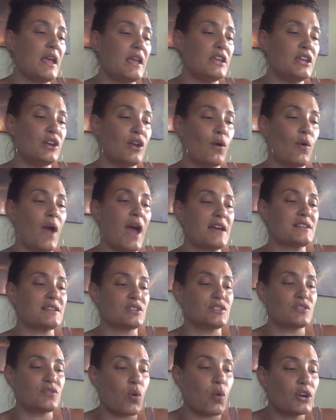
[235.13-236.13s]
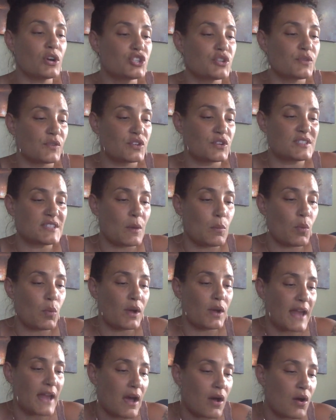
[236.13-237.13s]
you know, has a torch for
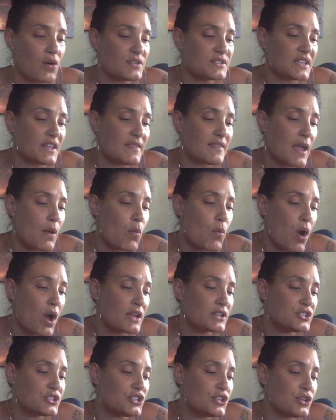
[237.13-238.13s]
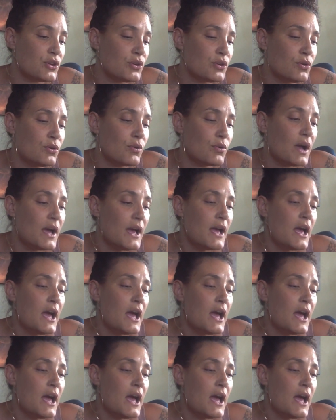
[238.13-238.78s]
someone else and they want to,